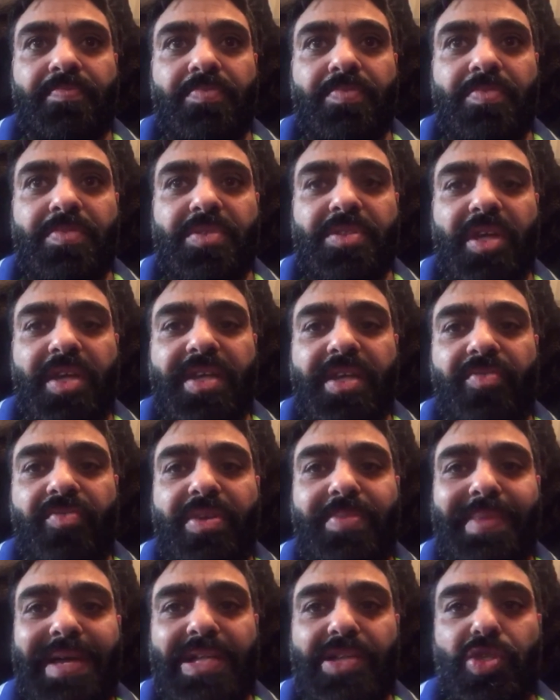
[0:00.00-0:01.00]
signing a
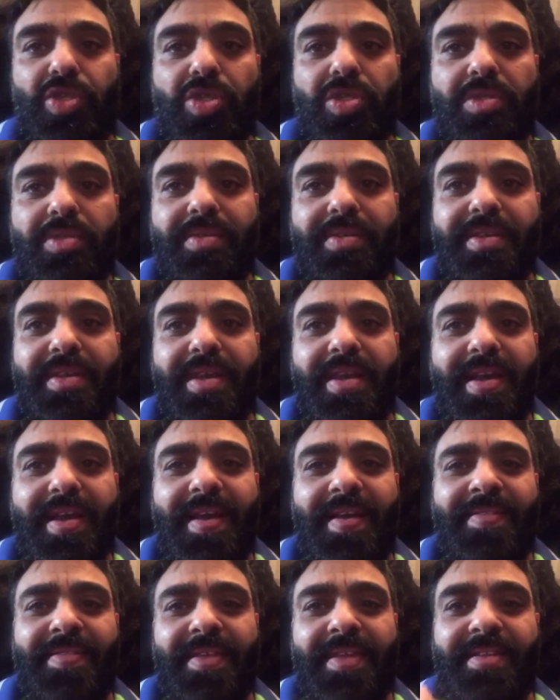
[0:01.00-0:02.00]
rematch,
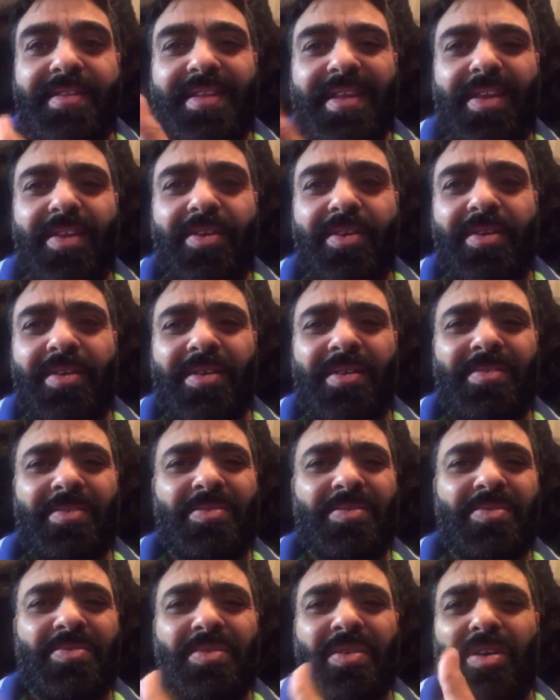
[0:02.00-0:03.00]
and then they're going to
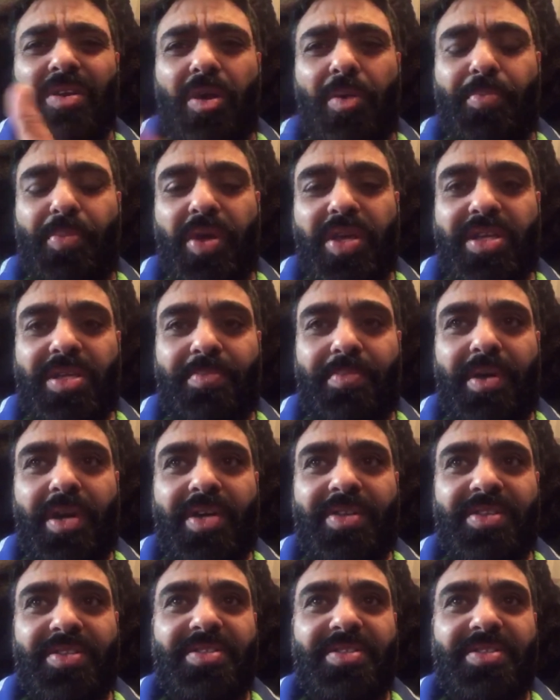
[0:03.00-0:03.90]
do a lot of pressure behind the